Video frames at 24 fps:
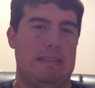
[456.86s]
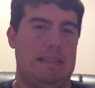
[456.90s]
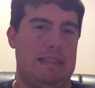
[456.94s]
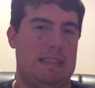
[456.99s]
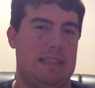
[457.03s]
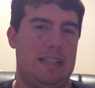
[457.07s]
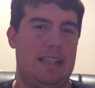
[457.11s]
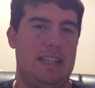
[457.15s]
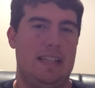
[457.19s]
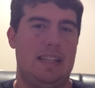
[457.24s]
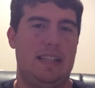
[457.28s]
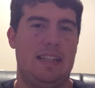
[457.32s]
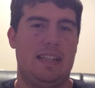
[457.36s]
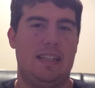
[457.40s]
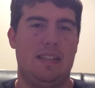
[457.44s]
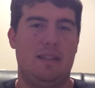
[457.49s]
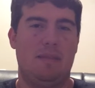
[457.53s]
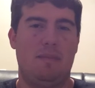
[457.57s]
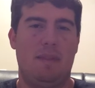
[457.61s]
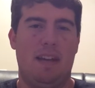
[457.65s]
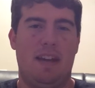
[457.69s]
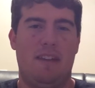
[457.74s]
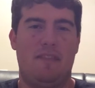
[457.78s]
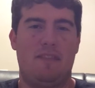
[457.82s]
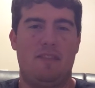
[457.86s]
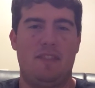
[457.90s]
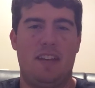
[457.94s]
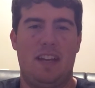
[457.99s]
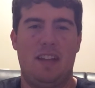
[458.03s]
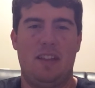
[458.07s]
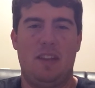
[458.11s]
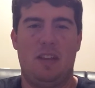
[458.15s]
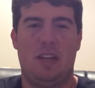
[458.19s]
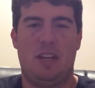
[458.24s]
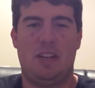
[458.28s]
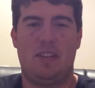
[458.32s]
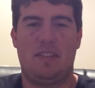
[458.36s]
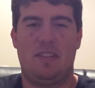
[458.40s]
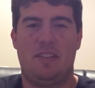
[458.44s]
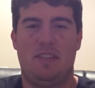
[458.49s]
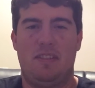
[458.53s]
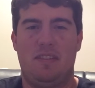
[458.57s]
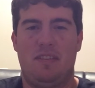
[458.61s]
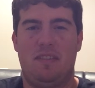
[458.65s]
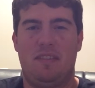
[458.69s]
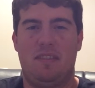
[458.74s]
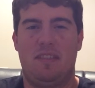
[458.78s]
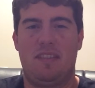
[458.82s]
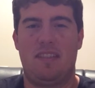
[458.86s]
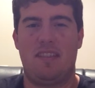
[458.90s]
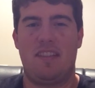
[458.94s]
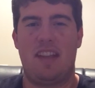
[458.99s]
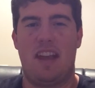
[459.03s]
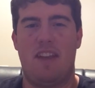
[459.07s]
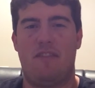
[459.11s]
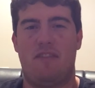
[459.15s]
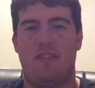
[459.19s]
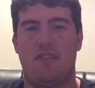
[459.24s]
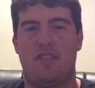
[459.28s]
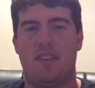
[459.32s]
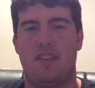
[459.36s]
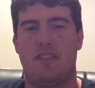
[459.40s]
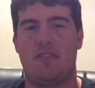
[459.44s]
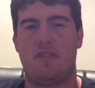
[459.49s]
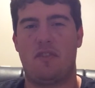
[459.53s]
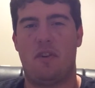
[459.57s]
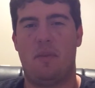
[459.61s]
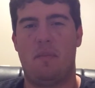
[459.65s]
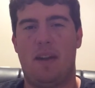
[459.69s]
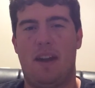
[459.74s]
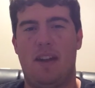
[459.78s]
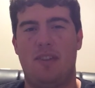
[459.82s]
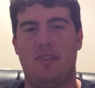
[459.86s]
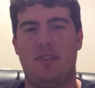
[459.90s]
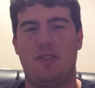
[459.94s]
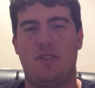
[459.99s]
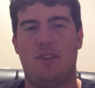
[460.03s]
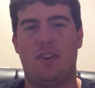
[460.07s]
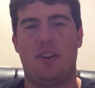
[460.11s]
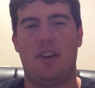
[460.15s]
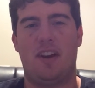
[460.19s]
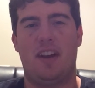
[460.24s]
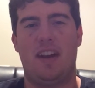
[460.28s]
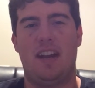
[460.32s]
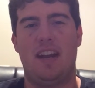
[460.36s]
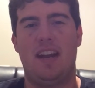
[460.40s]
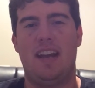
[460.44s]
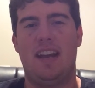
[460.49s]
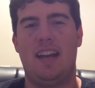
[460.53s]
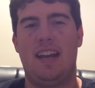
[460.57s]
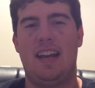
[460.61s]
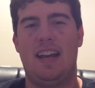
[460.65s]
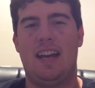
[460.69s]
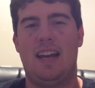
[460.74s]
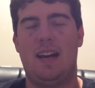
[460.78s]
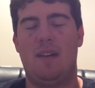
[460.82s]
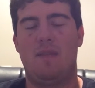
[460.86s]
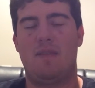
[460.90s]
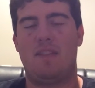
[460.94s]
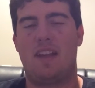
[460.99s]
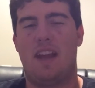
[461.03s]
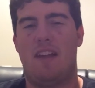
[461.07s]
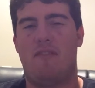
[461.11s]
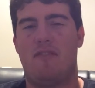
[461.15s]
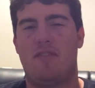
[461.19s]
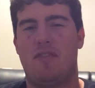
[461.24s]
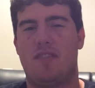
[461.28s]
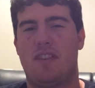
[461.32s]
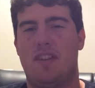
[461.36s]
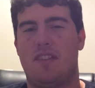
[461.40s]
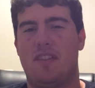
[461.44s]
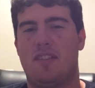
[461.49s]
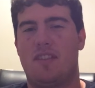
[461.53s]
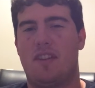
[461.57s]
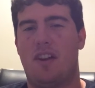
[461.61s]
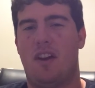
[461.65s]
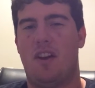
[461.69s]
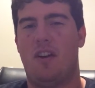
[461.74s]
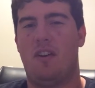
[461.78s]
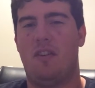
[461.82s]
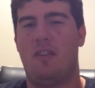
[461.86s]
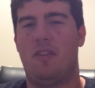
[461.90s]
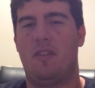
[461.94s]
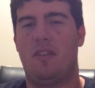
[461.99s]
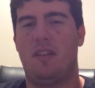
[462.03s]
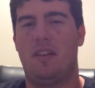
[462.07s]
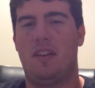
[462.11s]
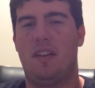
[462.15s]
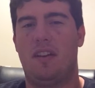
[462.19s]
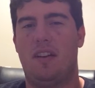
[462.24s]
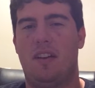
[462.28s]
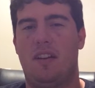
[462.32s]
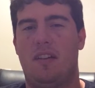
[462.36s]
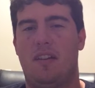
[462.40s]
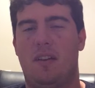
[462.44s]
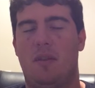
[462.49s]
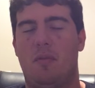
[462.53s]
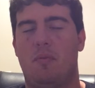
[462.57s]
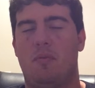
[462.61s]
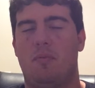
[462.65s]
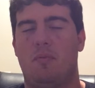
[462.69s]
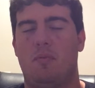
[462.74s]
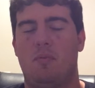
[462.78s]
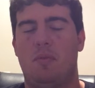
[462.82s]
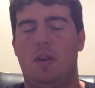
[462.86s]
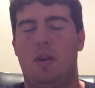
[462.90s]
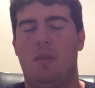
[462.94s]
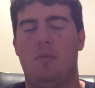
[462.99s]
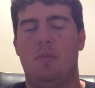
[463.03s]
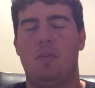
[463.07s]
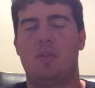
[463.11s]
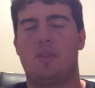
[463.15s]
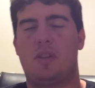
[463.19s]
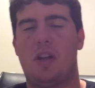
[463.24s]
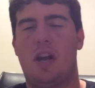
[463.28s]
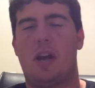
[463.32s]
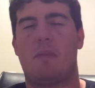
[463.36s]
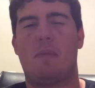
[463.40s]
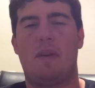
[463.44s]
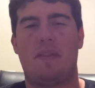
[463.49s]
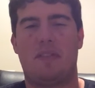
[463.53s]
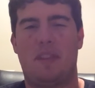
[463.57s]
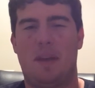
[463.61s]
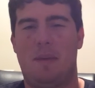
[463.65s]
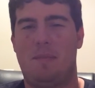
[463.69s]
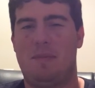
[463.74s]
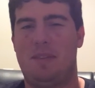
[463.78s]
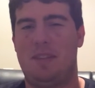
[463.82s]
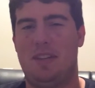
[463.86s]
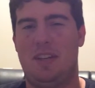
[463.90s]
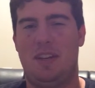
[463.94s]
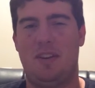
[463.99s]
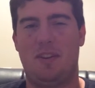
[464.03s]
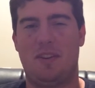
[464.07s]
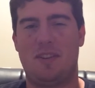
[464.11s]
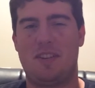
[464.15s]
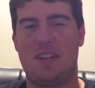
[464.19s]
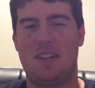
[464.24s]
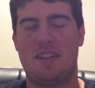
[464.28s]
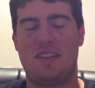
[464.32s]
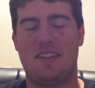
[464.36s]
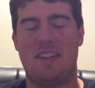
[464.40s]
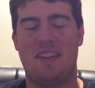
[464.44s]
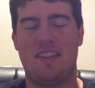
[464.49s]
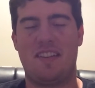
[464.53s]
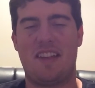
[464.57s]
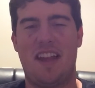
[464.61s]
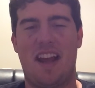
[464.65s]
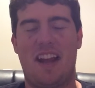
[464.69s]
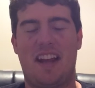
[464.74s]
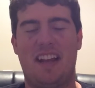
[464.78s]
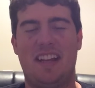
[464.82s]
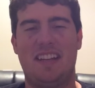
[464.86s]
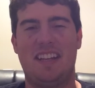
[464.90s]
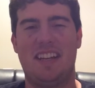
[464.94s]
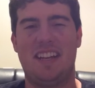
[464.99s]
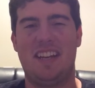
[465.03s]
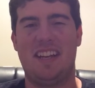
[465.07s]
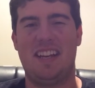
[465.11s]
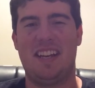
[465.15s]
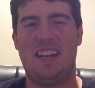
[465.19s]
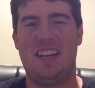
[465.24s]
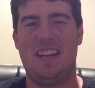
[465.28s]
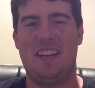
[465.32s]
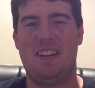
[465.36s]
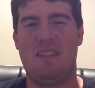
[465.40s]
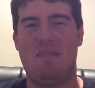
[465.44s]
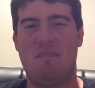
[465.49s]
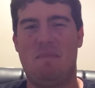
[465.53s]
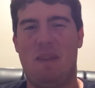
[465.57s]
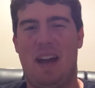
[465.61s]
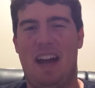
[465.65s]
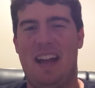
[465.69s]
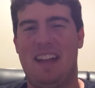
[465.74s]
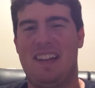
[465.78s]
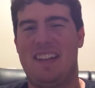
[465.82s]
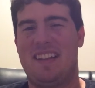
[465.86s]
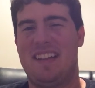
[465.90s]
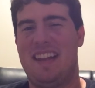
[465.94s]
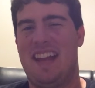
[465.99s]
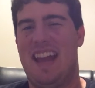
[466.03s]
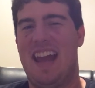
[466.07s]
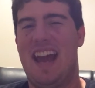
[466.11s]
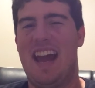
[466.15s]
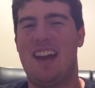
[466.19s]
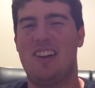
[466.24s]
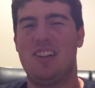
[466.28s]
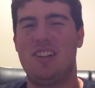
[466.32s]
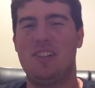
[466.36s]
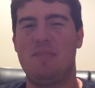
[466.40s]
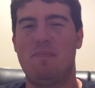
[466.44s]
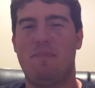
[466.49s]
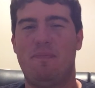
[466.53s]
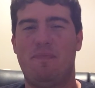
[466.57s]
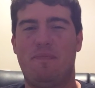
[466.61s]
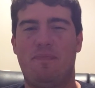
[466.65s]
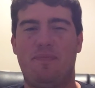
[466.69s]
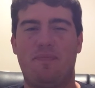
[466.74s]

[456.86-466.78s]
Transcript: After that loss to San Francisco, I'm not sure. San Francisco, we'll talk about them here just in a second. But Seattle,